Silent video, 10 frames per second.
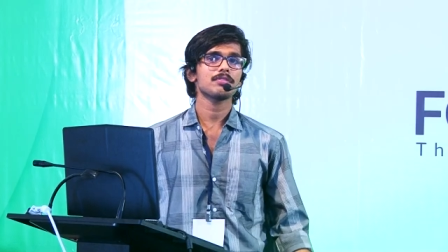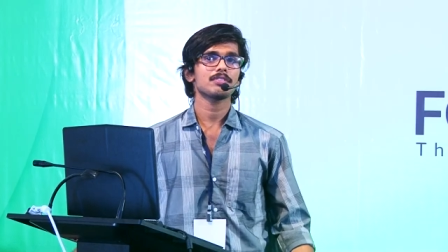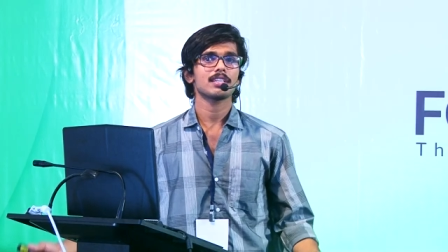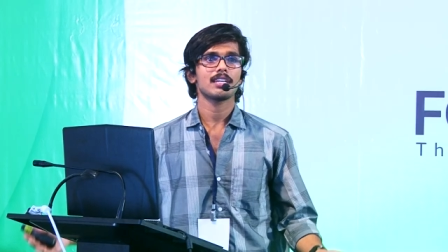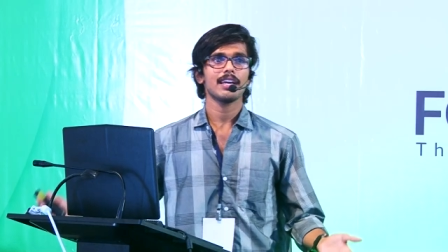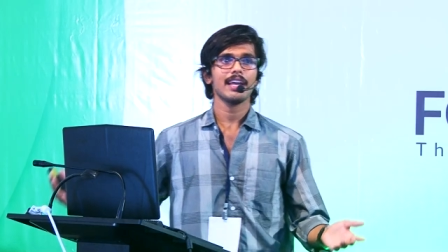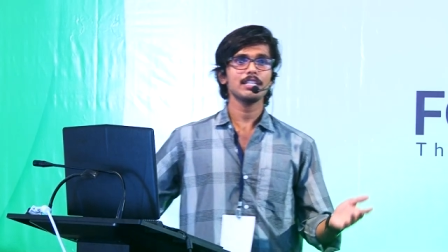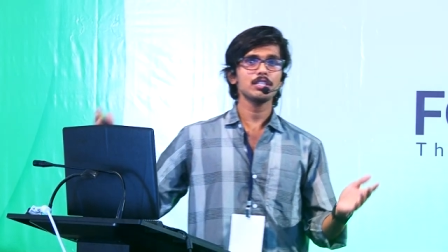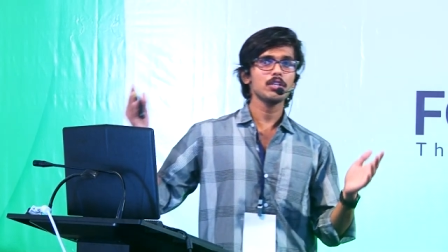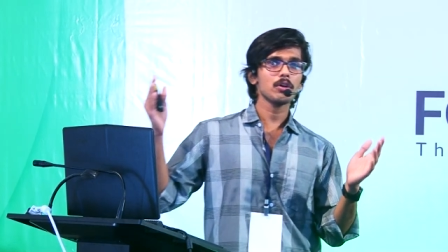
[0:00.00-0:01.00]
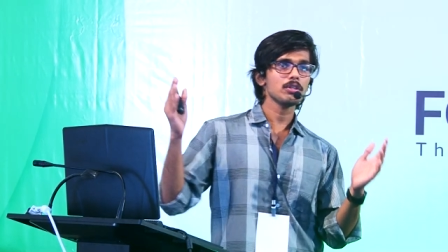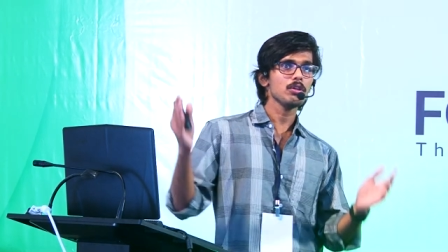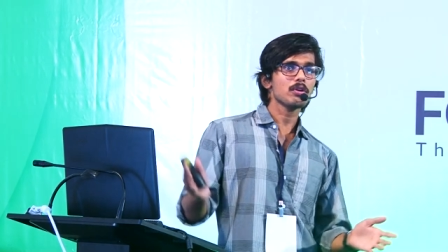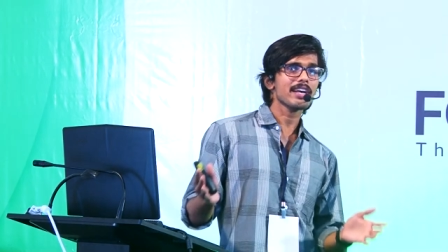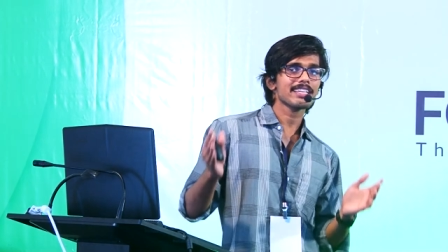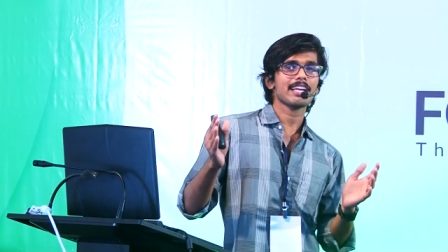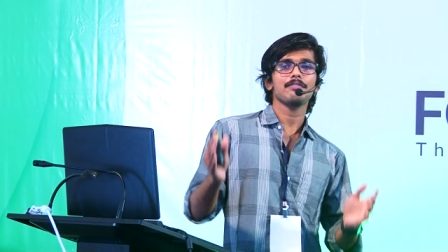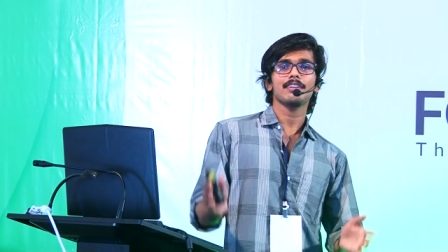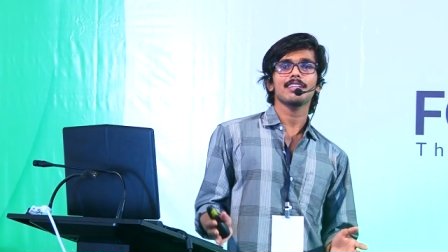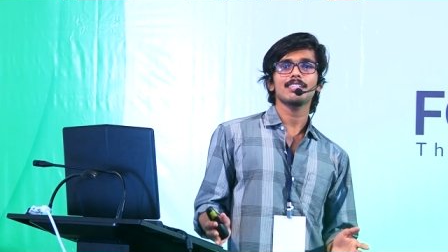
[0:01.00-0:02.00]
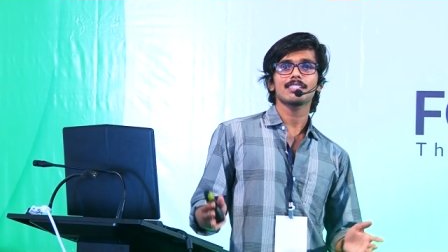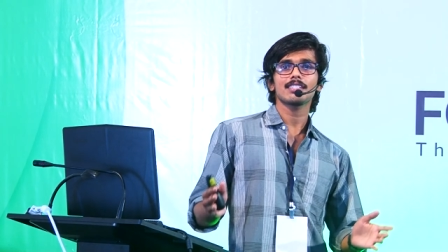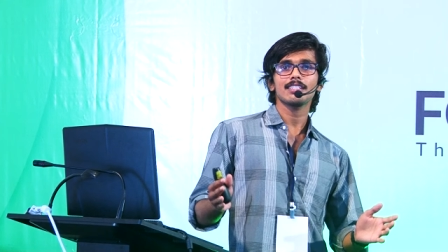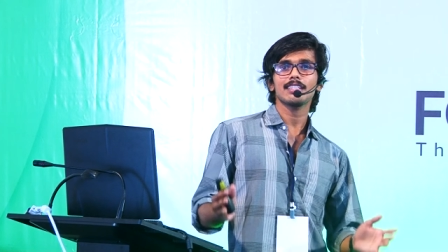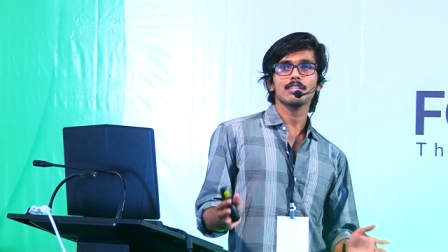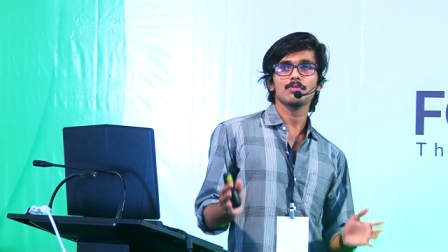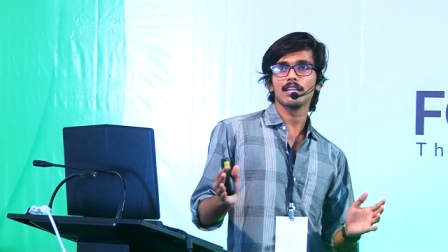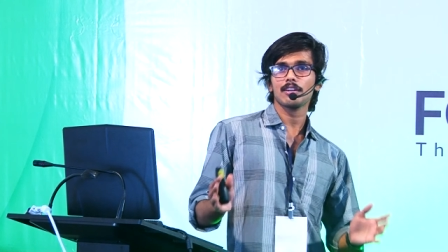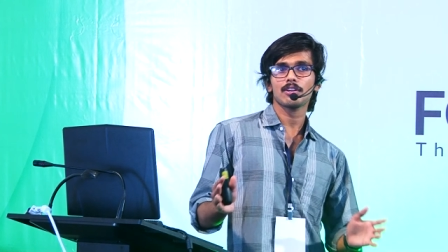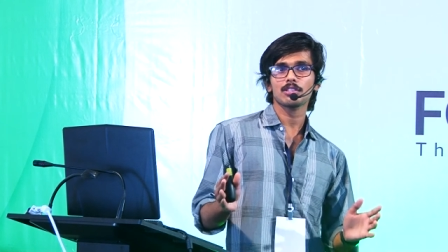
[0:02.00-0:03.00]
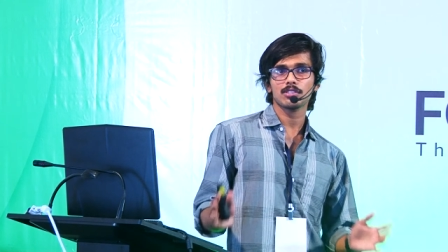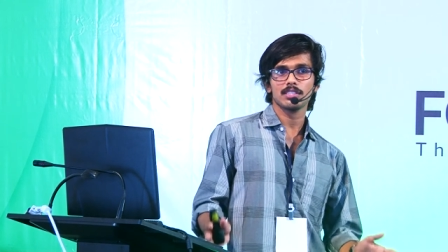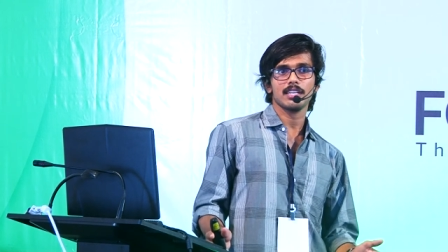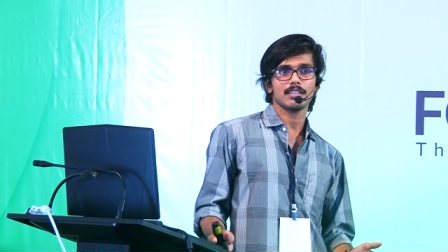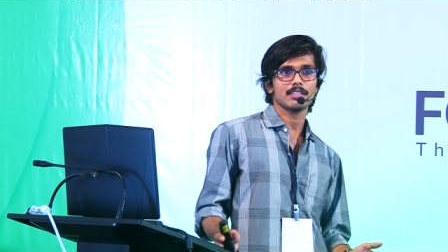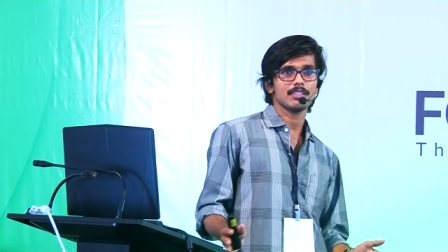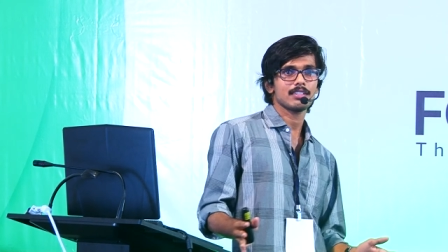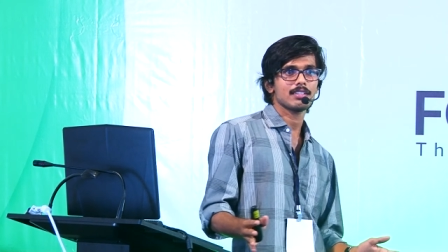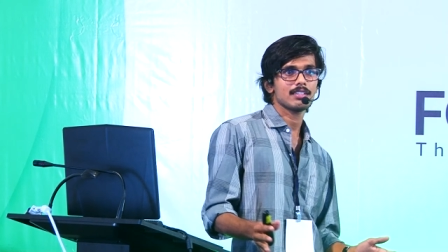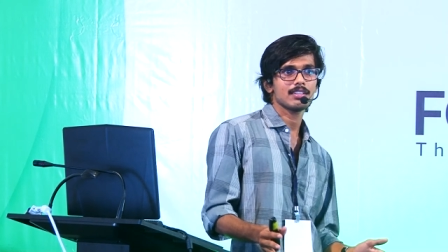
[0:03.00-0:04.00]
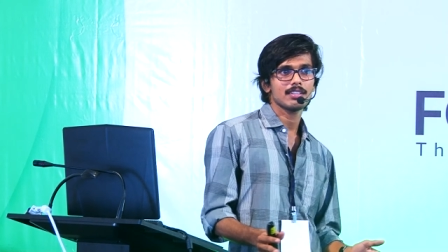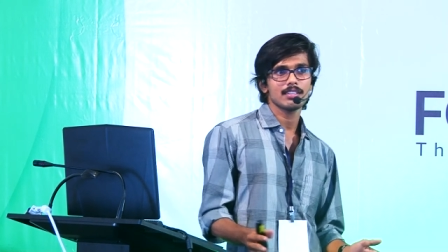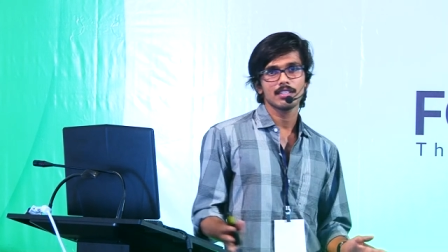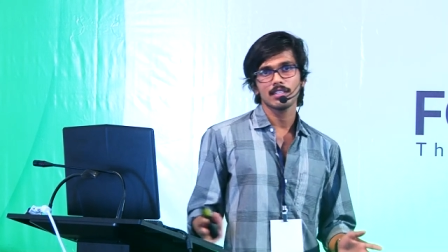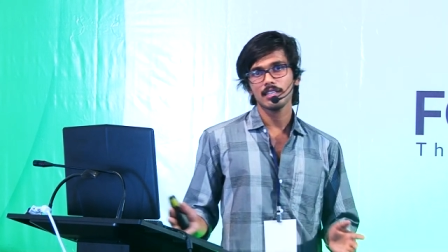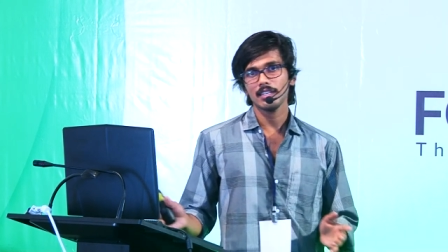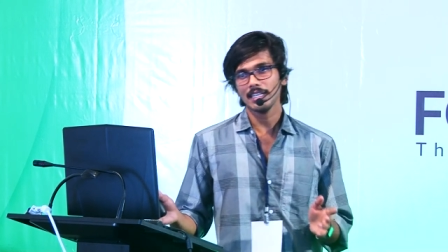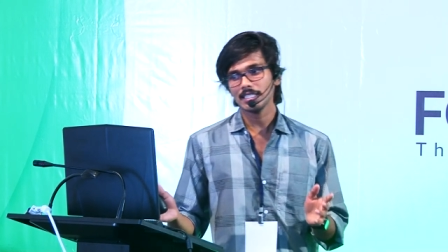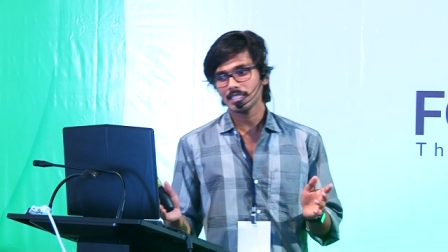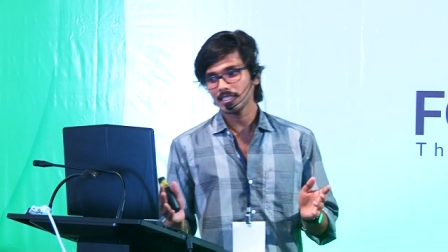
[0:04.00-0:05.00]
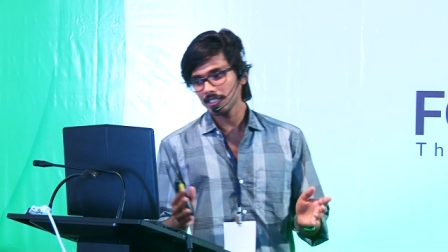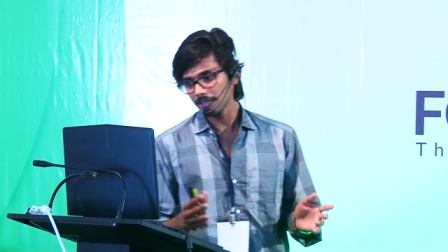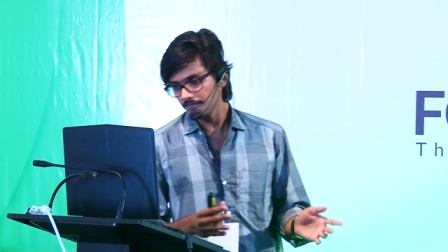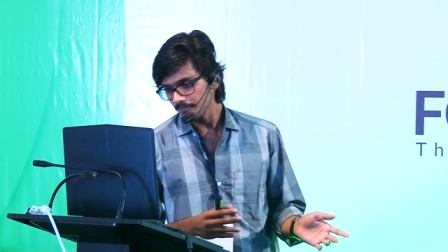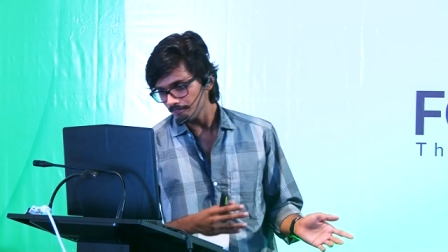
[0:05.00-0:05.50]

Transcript: software. And don't look at convenience. That's what I want to say. And uh,